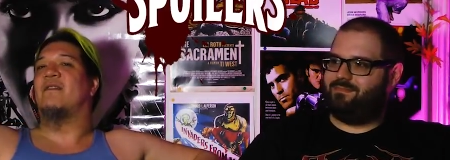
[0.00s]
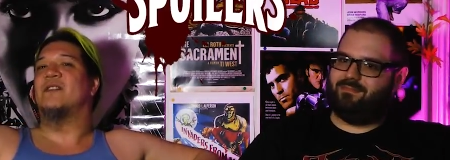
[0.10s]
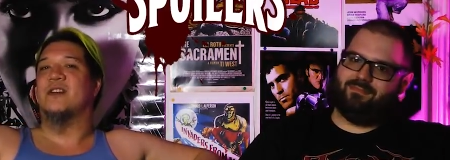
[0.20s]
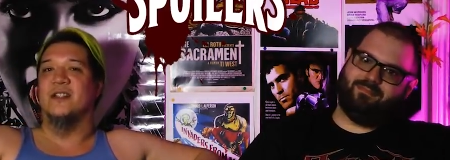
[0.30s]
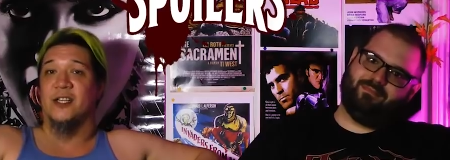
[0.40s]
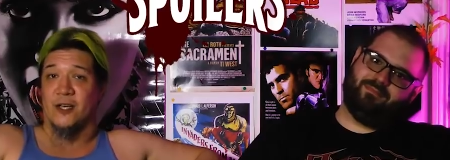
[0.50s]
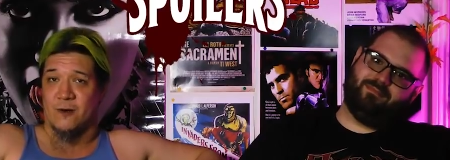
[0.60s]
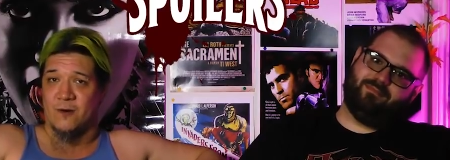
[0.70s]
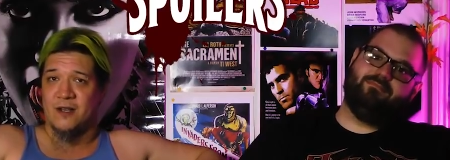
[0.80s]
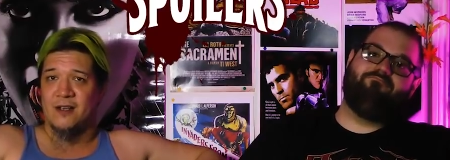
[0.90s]
Speaker 1: Evans can
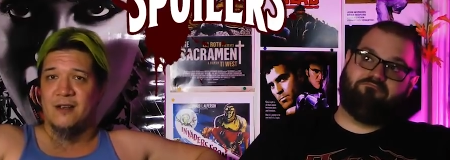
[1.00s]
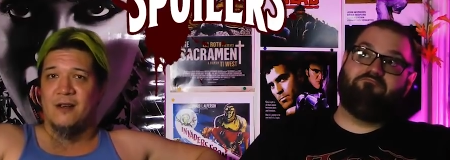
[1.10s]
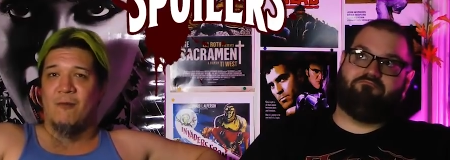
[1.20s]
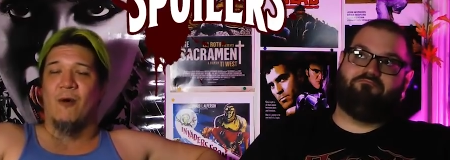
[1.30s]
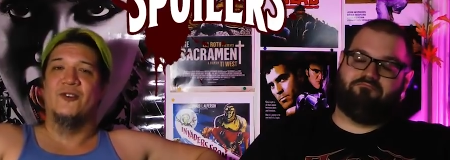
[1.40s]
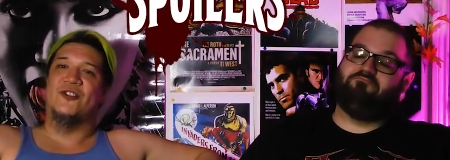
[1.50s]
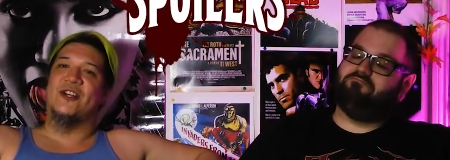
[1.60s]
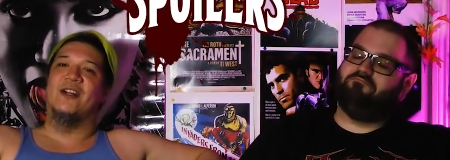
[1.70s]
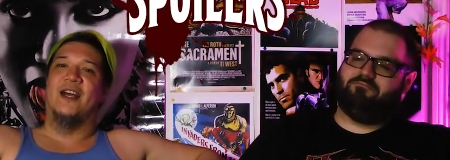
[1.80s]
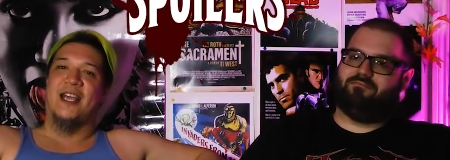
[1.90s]
do, while
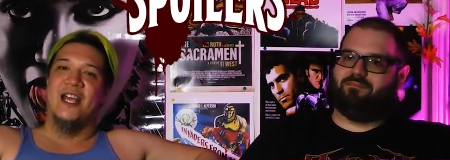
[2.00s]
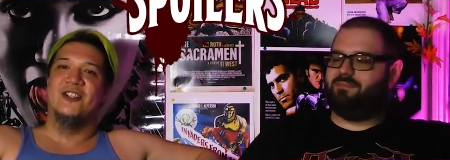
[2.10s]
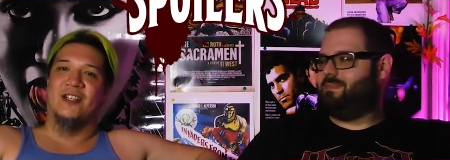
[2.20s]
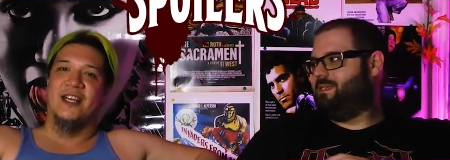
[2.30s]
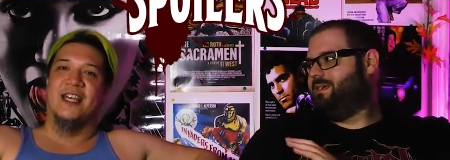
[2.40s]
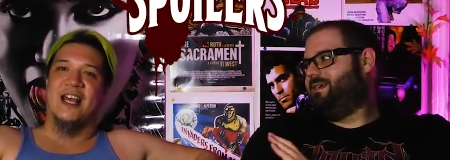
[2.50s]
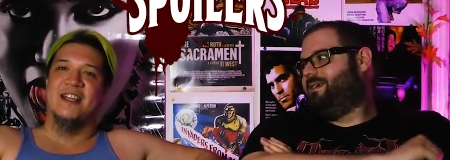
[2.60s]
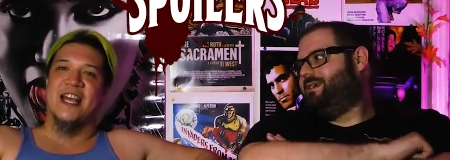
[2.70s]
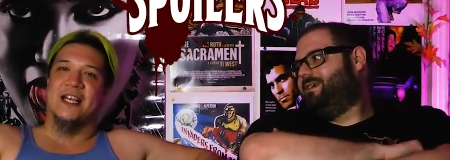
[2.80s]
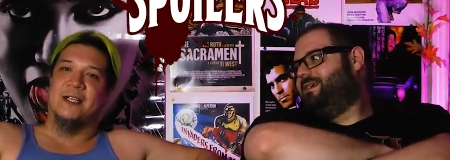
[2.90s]
still occasionally
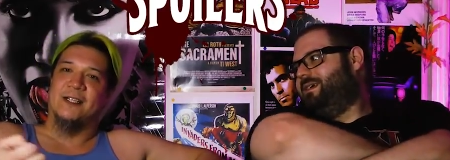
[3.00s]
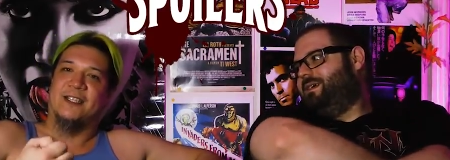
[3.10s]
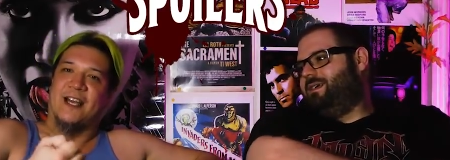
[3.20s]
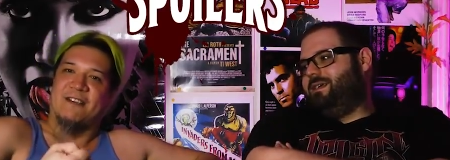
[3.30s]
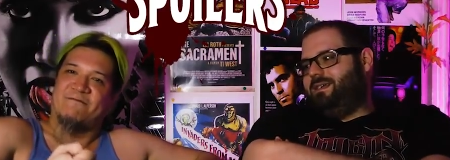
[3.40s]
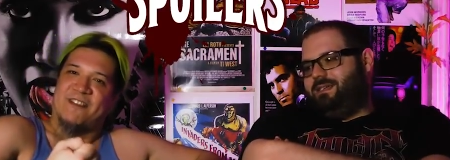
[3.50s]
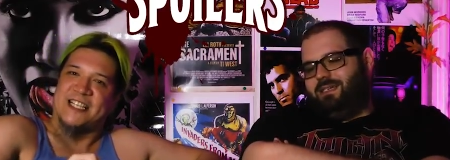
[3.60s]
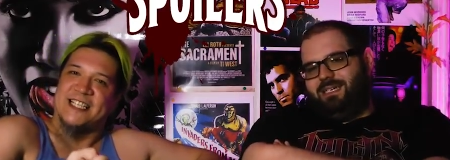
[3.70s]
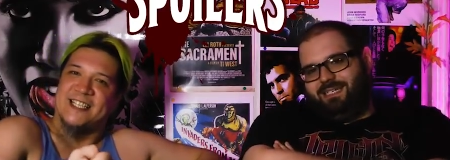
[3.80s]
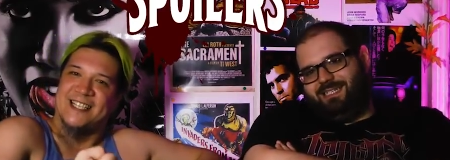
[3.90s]
getting that good like
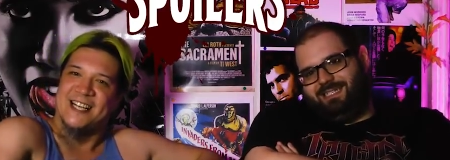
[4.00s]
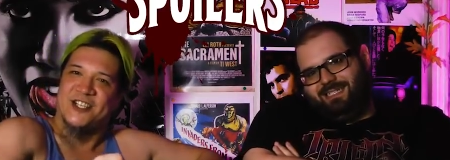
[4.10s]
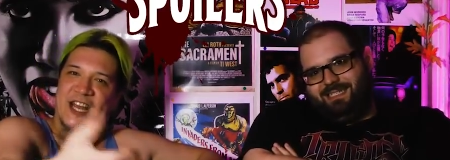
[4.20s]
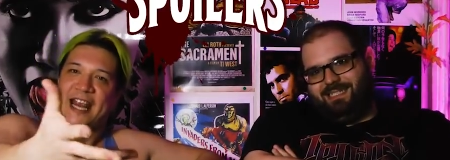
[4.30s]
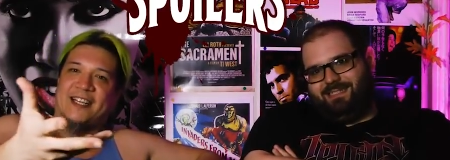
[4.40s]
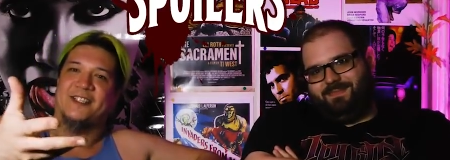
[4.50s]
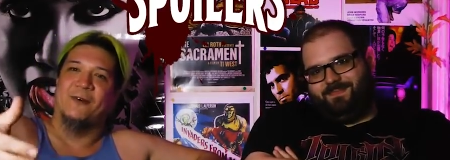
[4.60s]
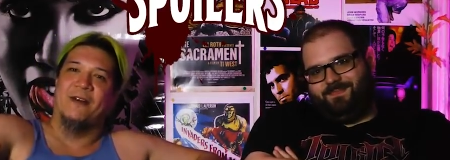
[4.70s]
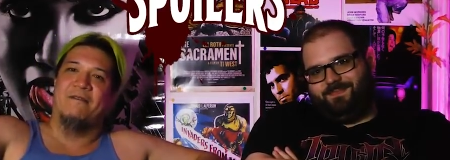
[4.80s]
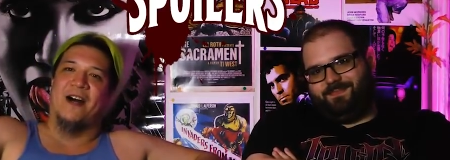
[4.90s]
fucking
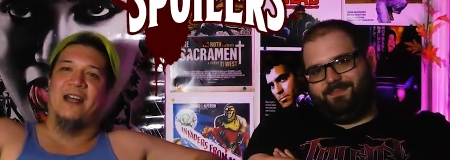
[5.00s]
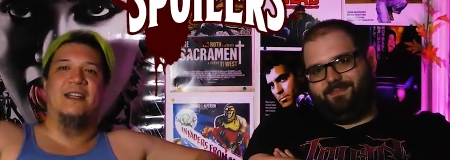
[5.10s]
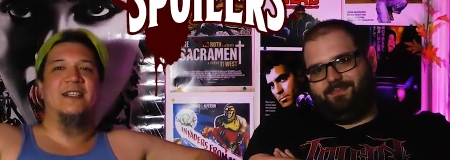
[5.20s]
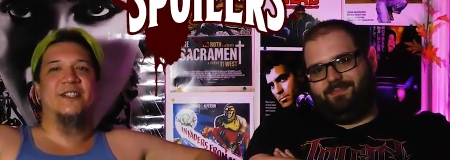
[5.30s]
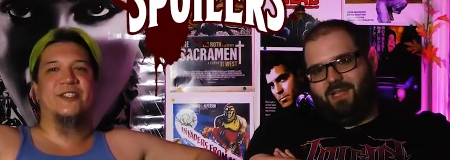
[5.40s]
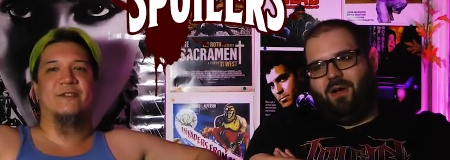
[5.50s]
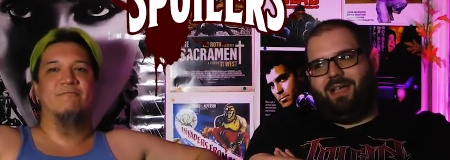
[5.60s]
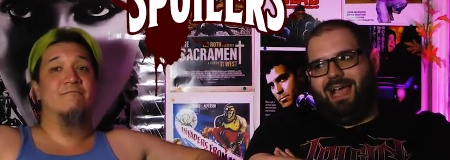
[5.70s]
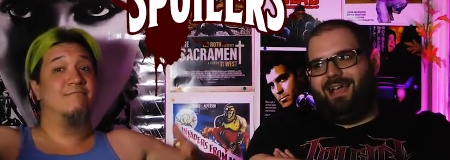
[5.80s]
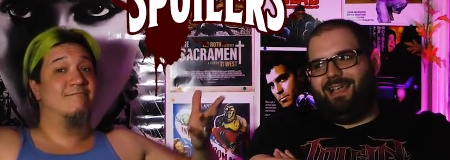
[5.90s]
ejaculatory violence. Oh
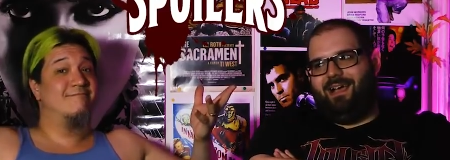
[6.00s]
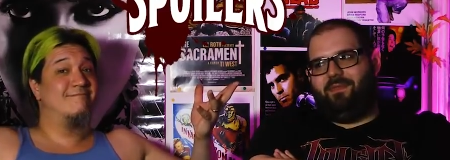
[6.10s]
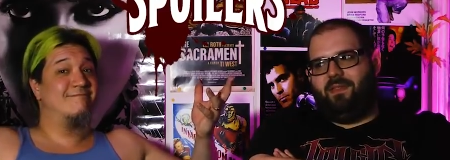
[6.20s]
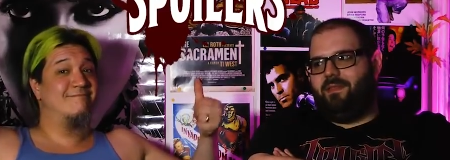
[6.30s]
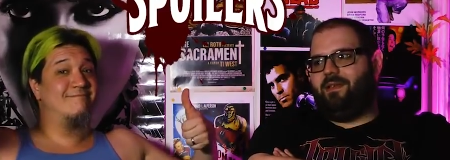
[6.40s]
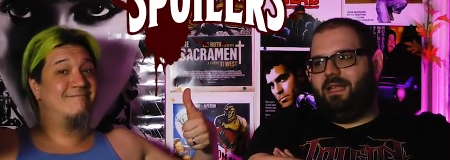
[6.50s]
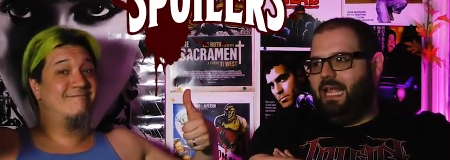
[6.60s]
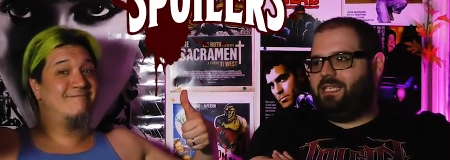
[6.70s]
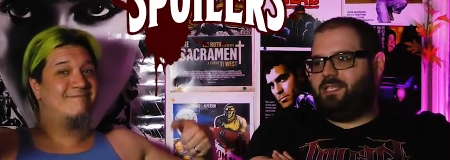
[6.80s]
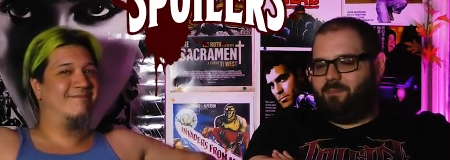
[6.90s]
yeah,
Speaker 2: yeah. The, the,
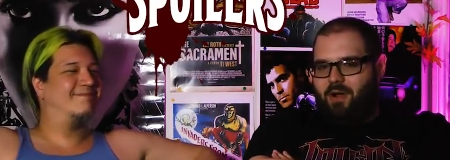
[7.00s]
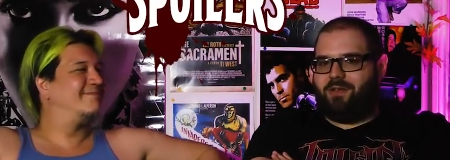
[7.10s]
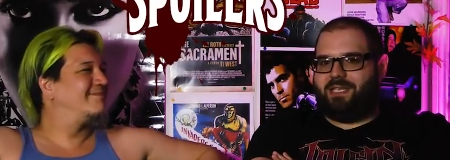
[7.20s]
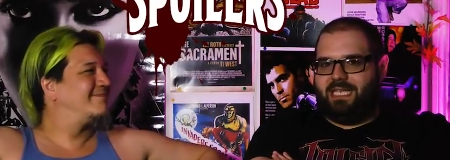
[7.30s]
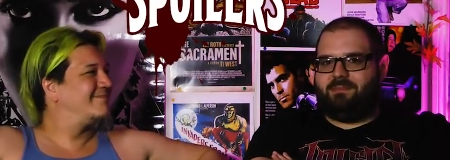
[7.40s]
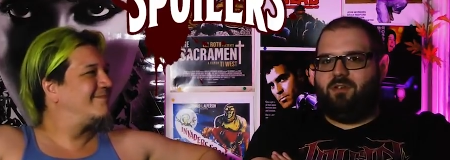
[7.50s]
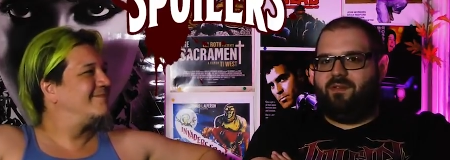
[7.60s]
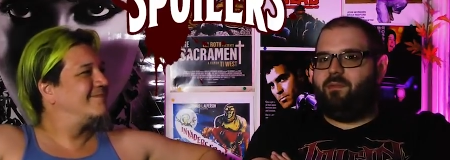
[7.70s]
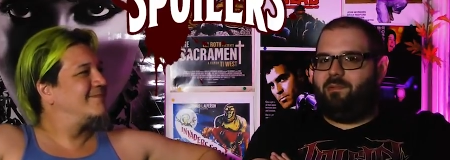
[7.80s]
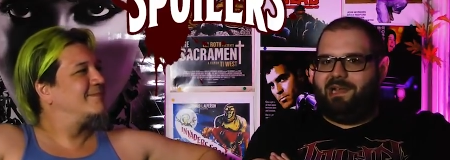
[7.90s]
it's sparse in this movie,
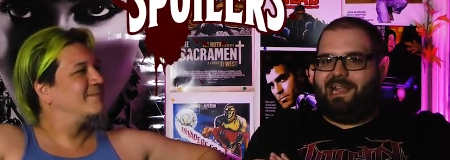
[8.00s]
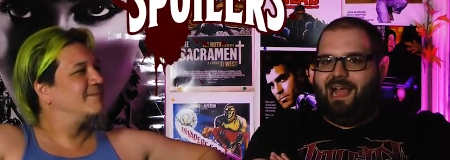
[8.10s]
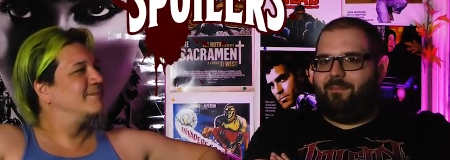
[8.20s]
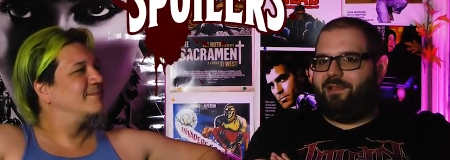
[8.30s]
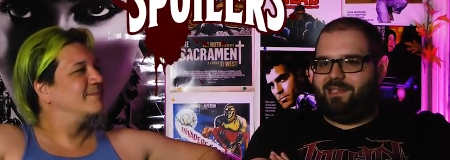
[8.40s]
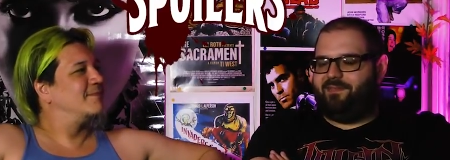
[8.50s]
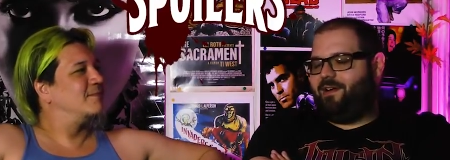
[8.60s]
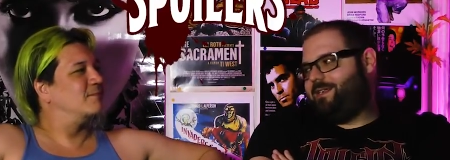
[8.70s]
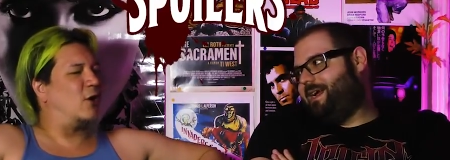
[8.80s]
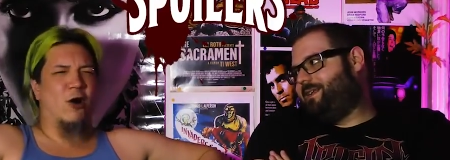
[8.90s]
but when it happens, it's
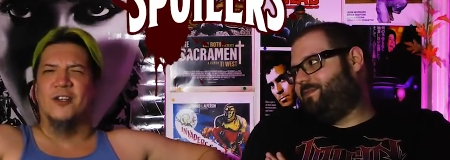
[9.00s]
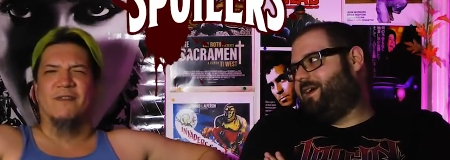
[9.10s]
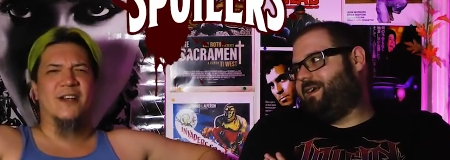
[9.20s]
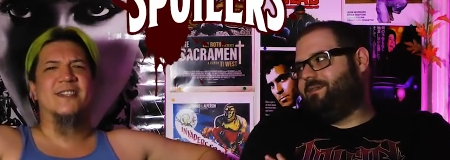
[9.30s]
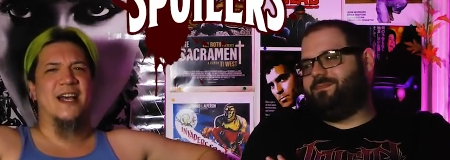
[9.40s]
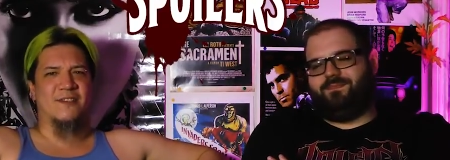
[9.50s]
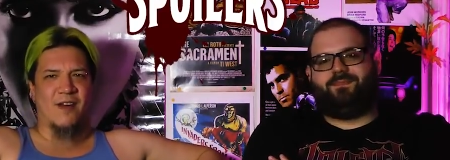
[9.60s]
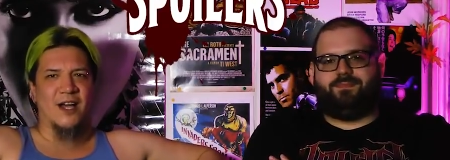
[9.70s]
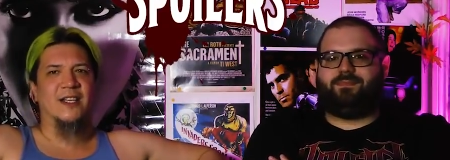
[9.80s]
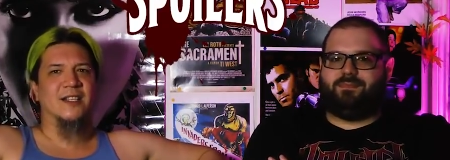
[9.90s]
very satisfying. Oh, it's very
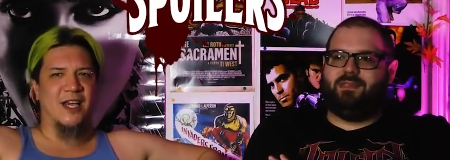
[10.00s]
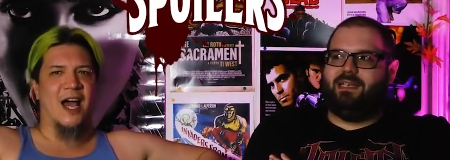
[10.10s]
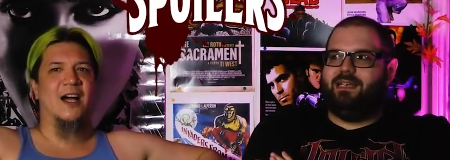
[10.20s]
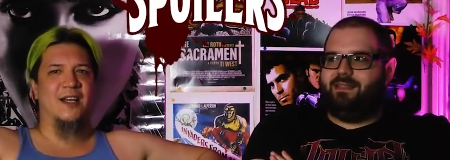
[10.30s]
satisfying. Yeah,